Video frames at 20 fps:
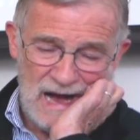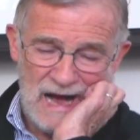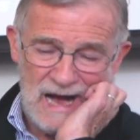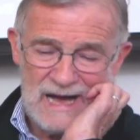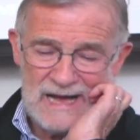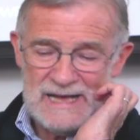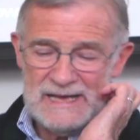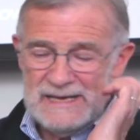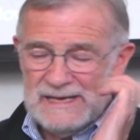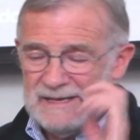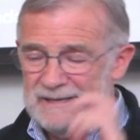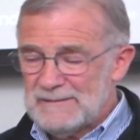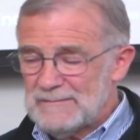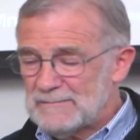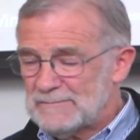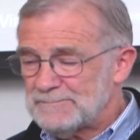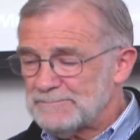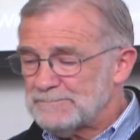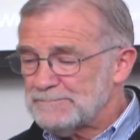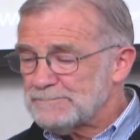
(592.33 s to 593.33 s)
I, uh,
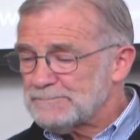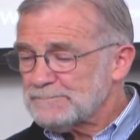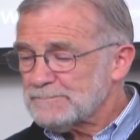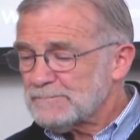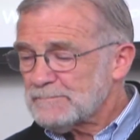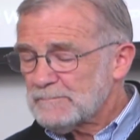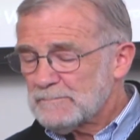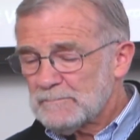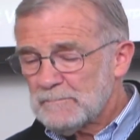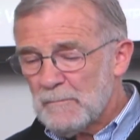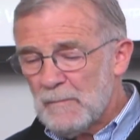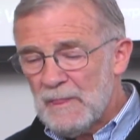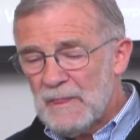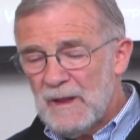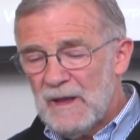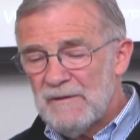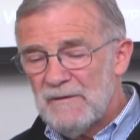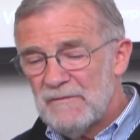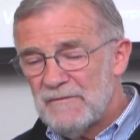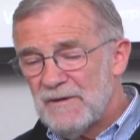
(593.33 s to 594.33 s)

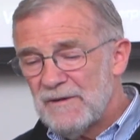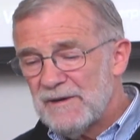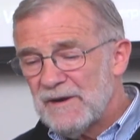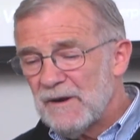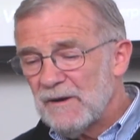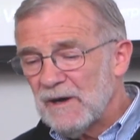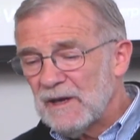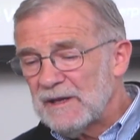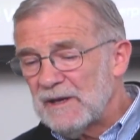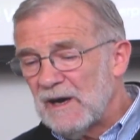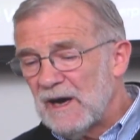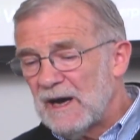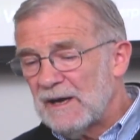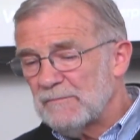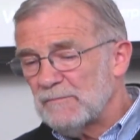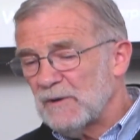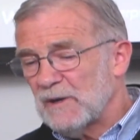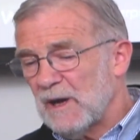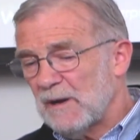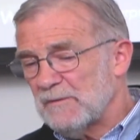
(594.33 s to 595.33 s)
very early
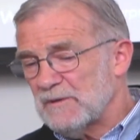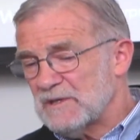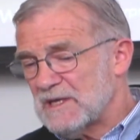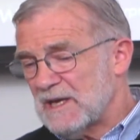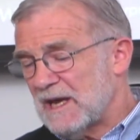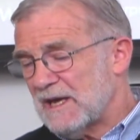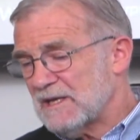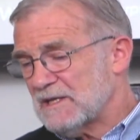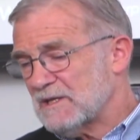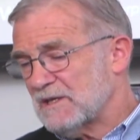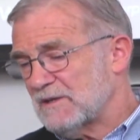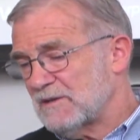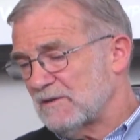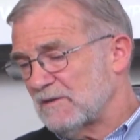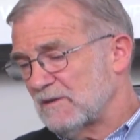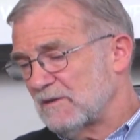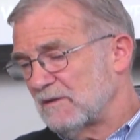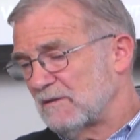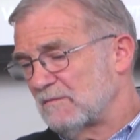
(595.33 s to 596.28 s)
on, when I was asked